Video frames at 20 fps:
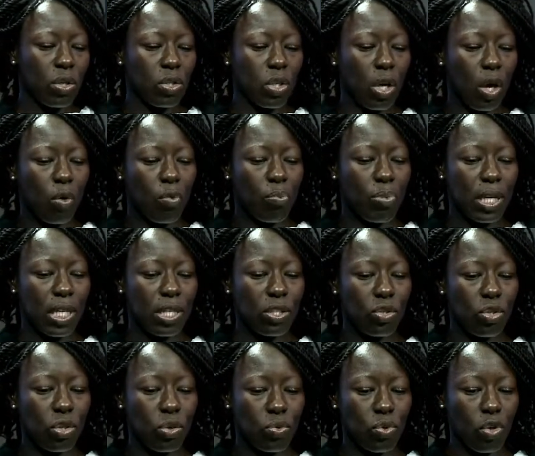So
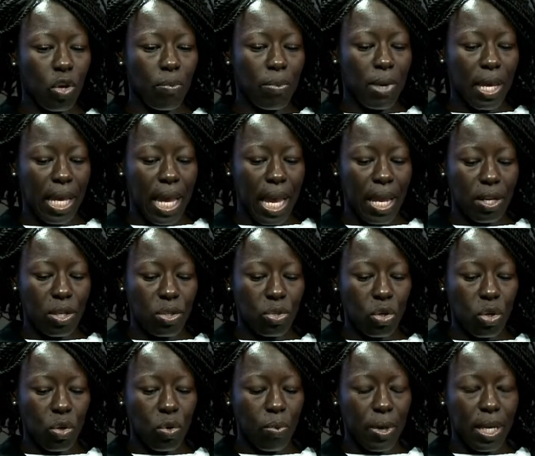please do join me again
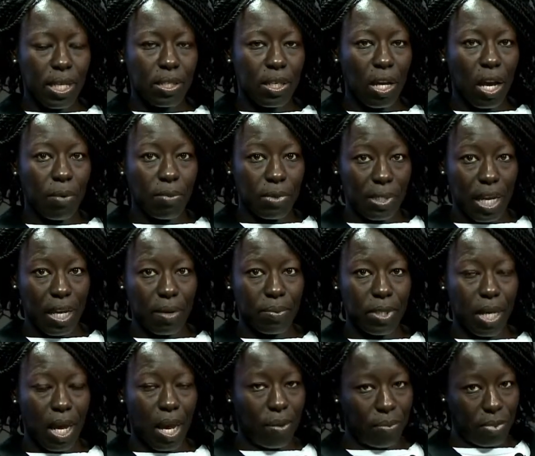in 2 weeks' time,
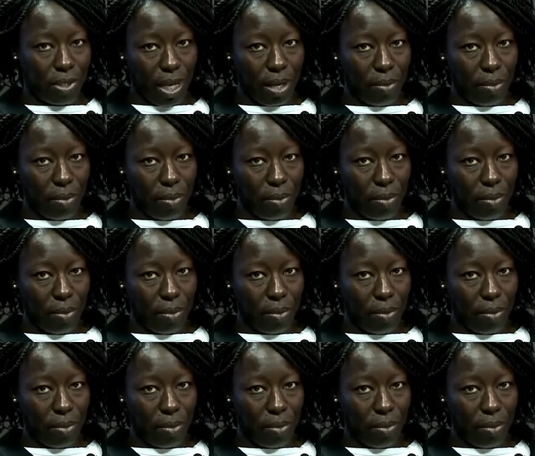same